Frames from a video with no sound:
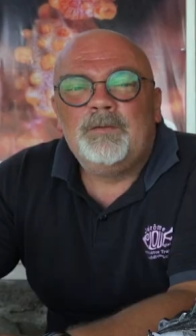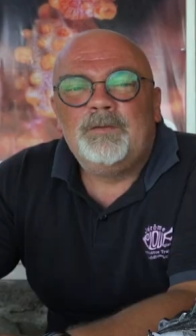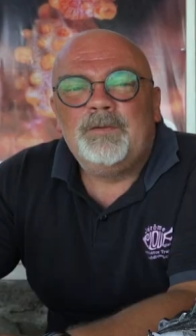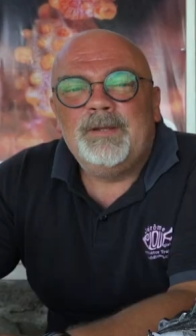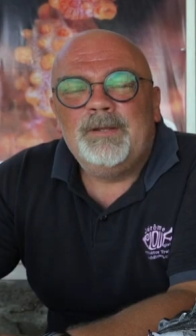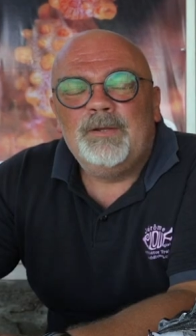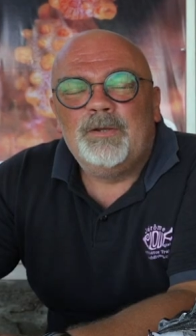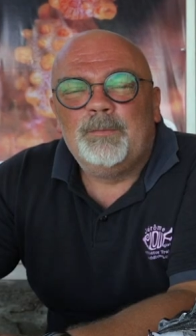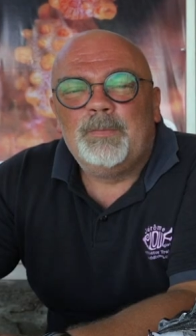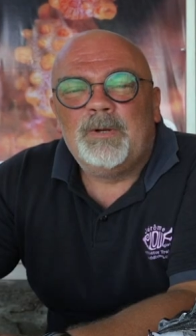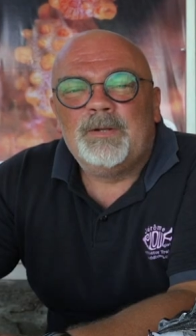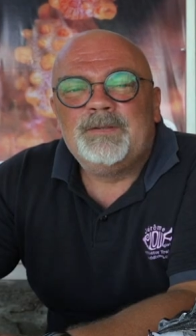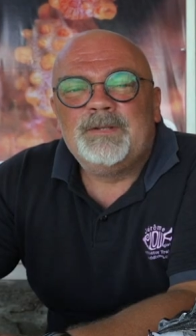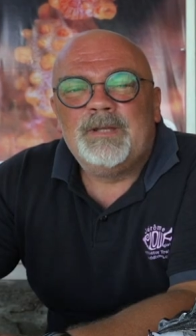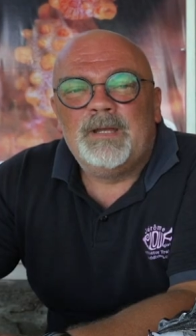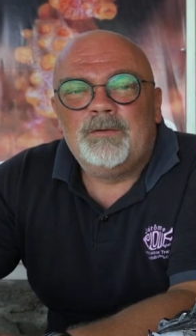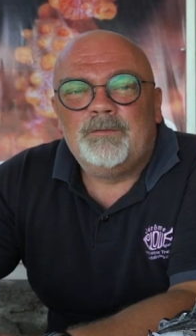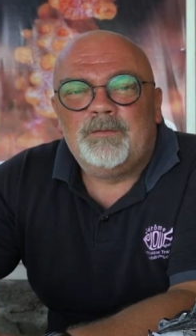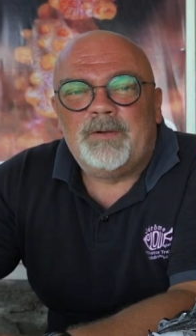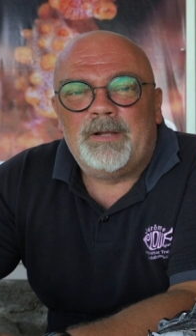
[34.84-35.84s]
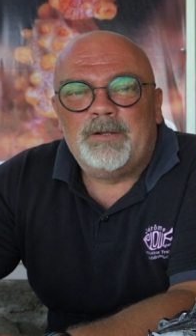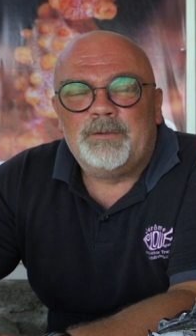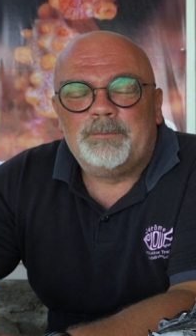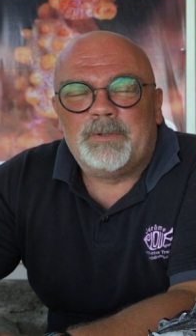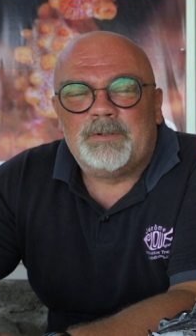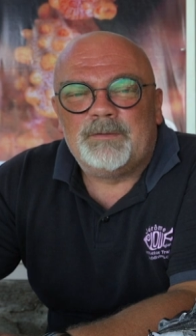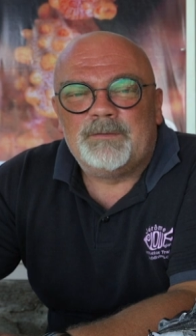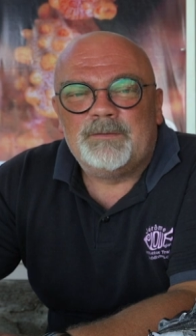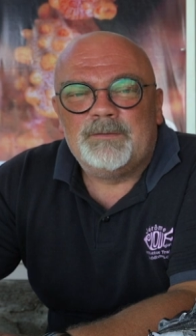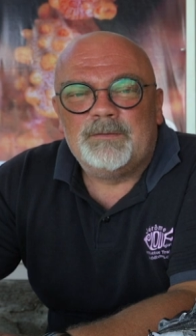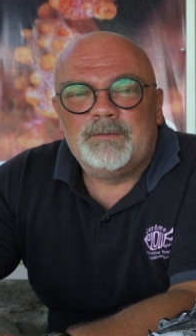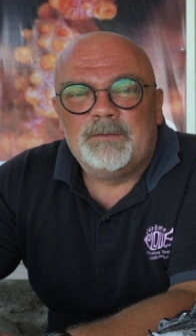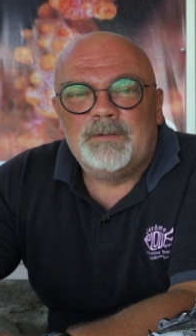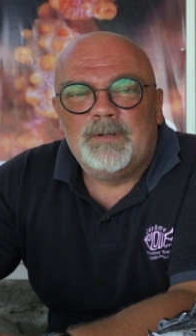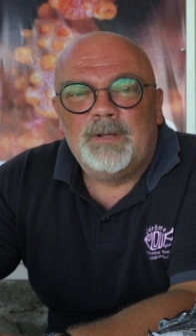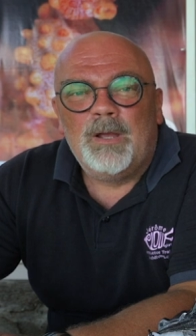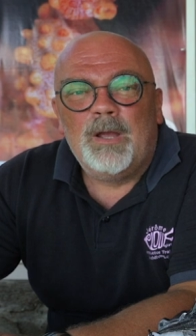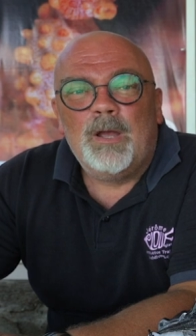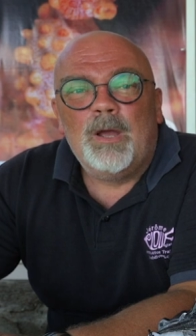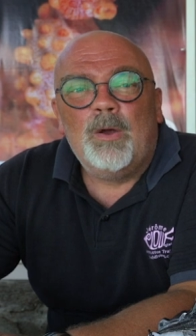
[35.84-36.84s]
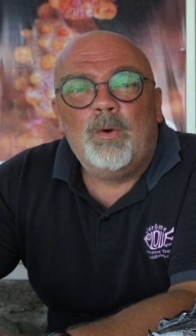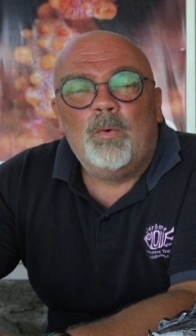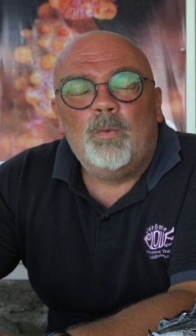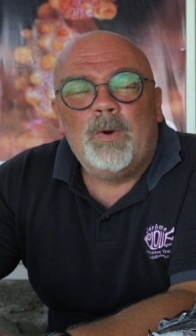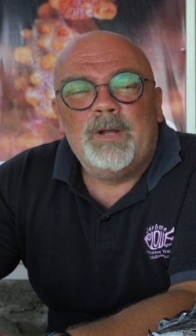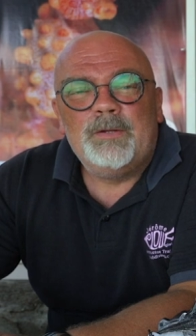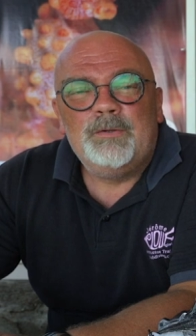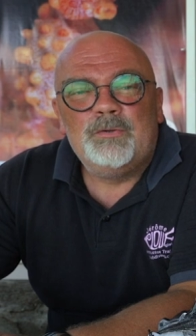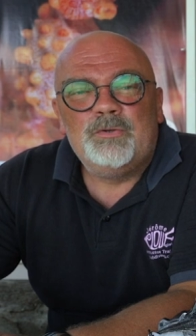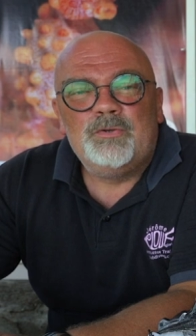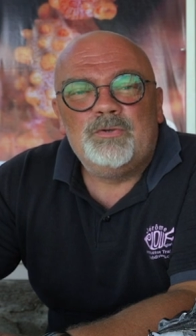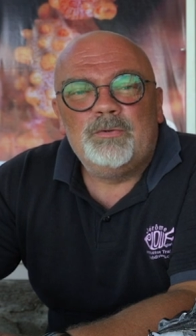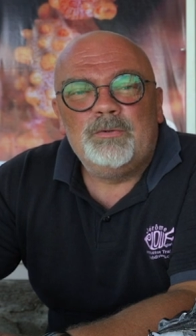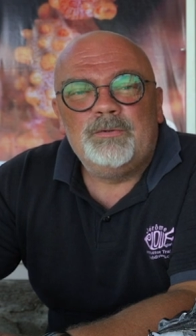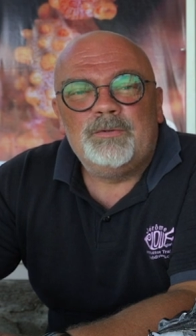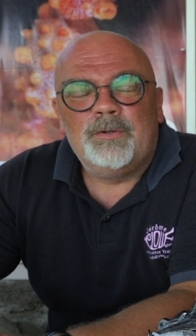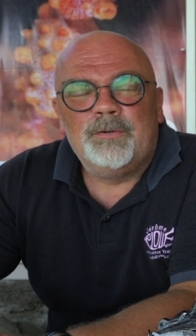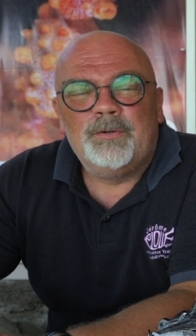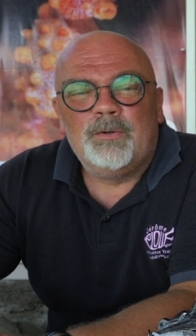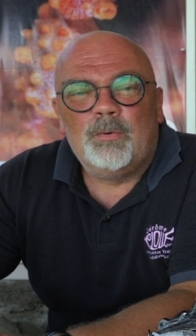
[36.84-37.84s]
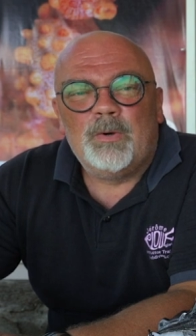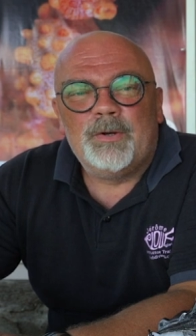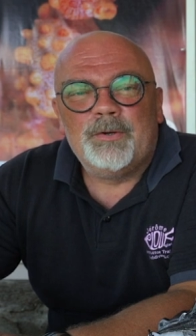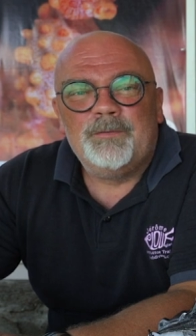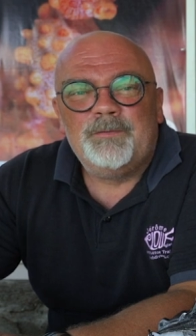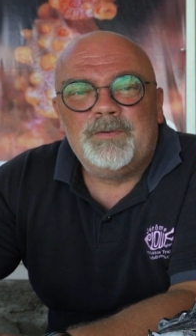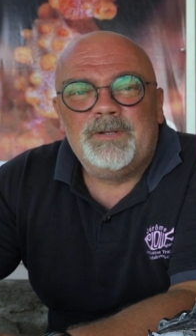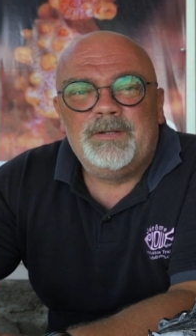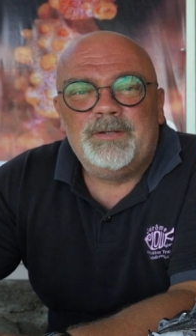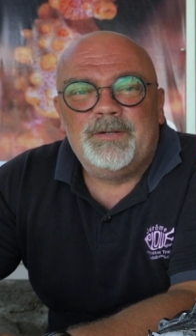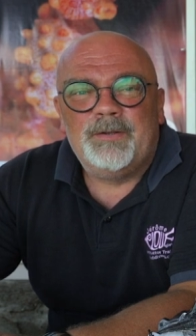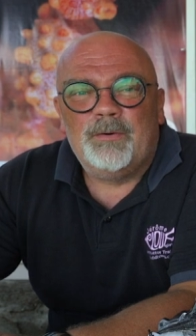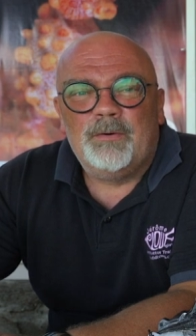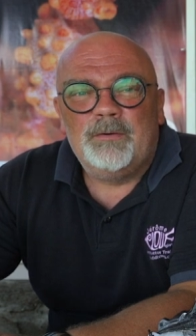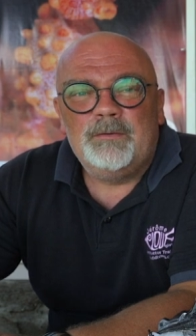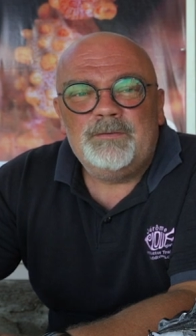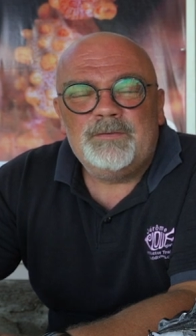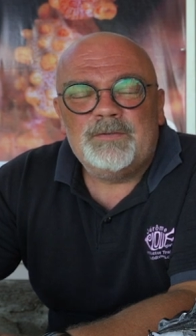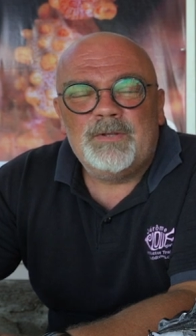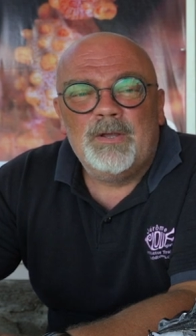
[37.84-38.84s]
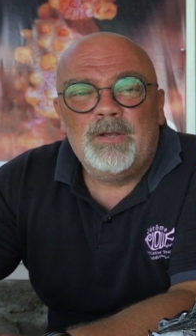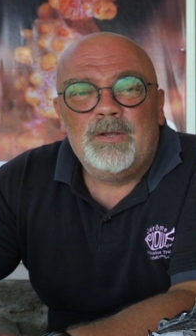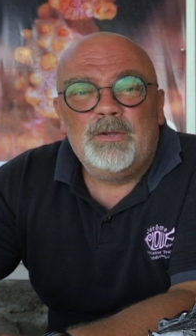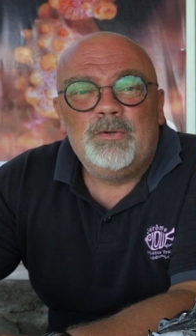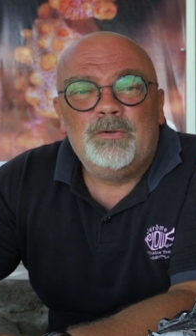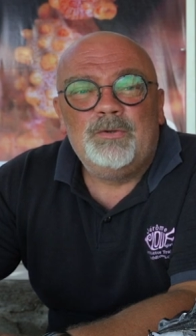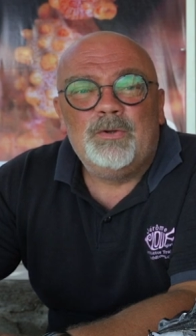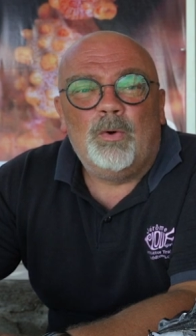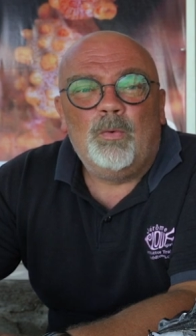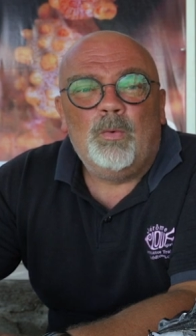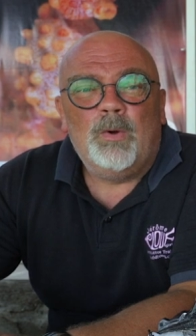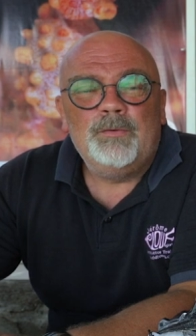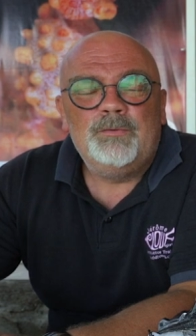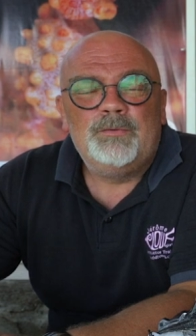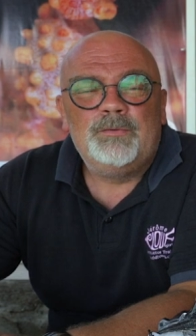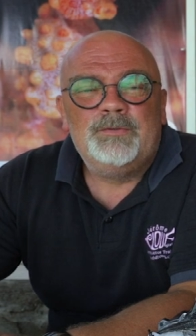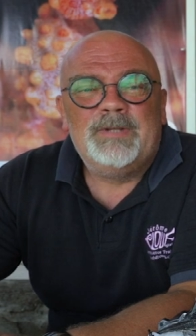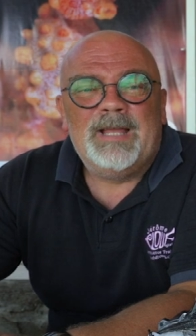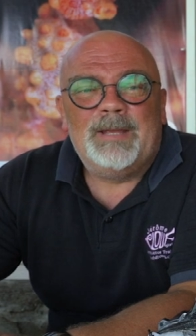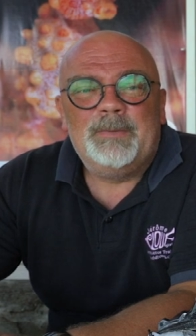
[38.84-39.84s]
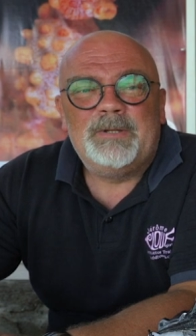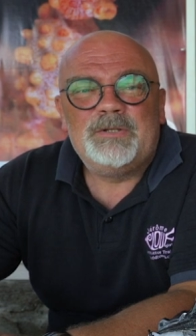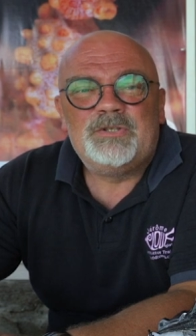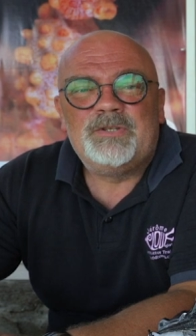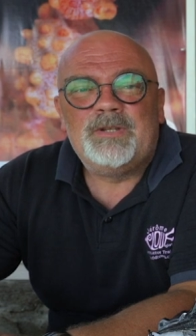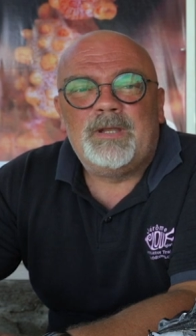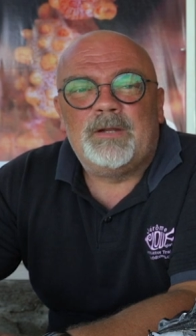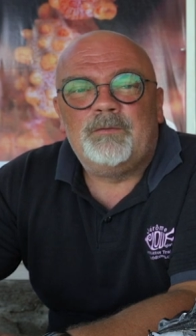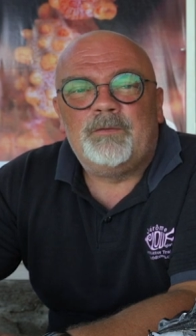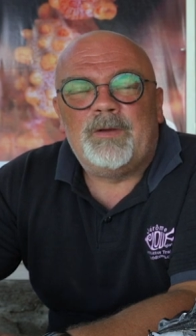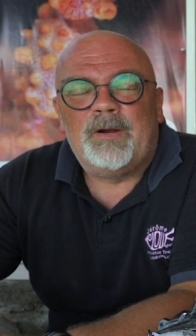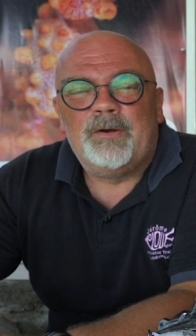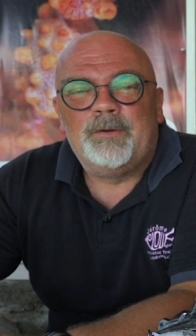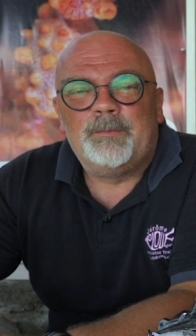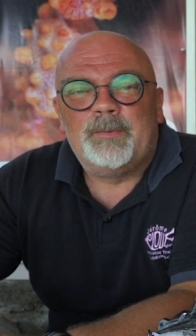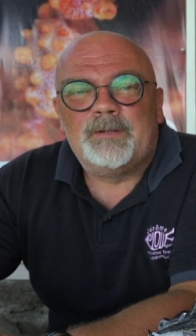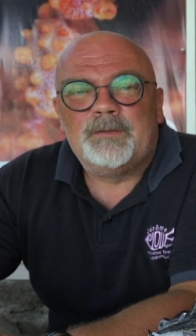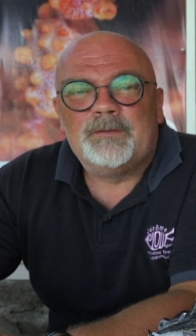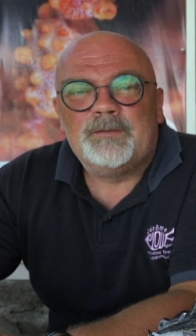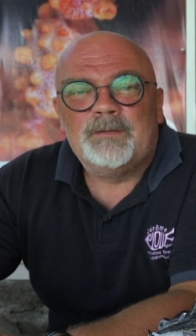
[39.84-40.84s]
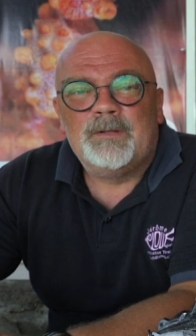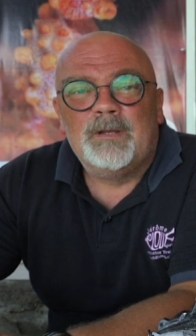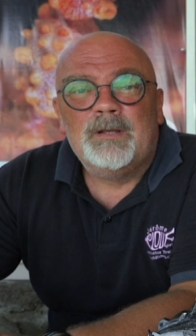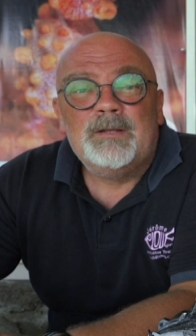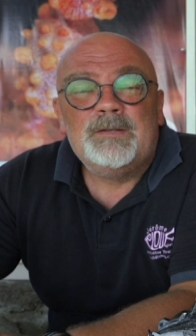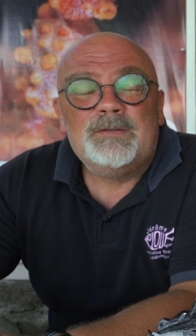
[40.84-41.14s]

Think about the environment. When you shoot underwater videos, you don't want to damage the environment.